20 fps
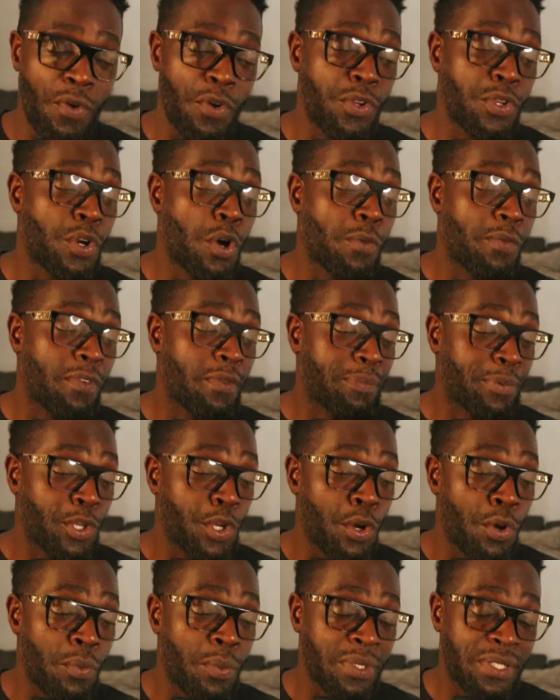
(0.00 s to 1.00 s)
You go for
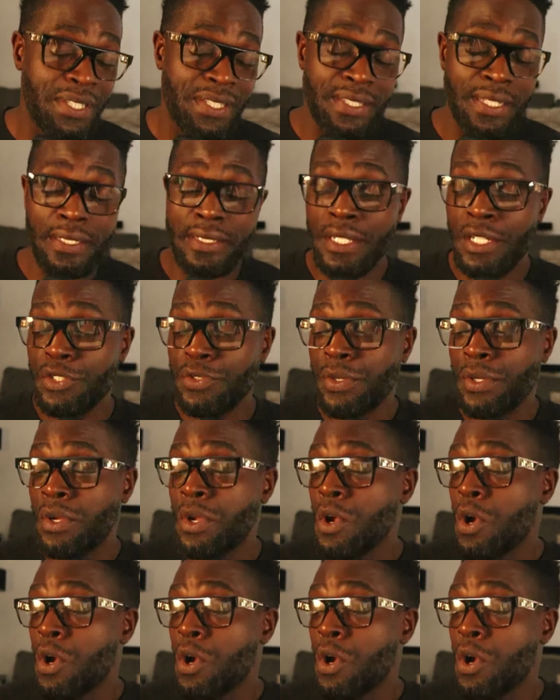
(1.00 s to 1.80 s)
pure, which is 600,